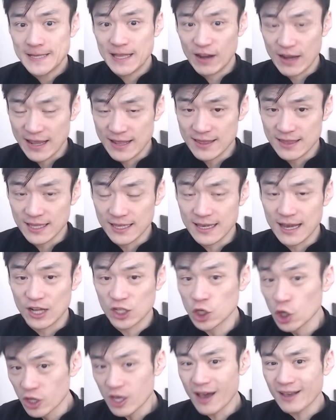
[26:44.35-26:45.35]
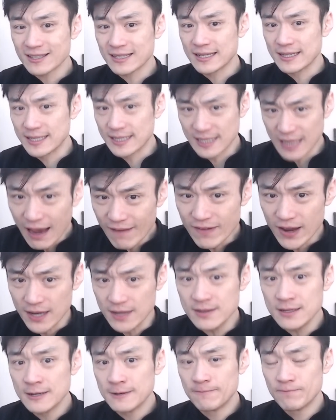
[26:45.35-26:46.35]
in the
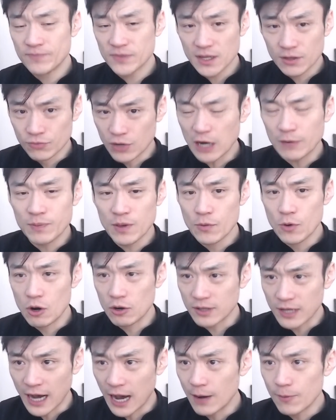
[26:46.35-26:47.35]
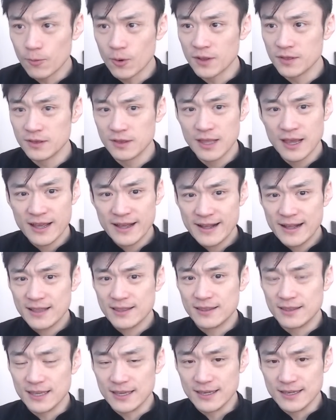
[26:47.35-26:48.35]
2007 Rugby World Cup when
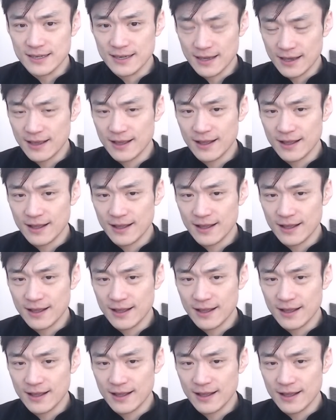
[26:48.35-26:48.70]
the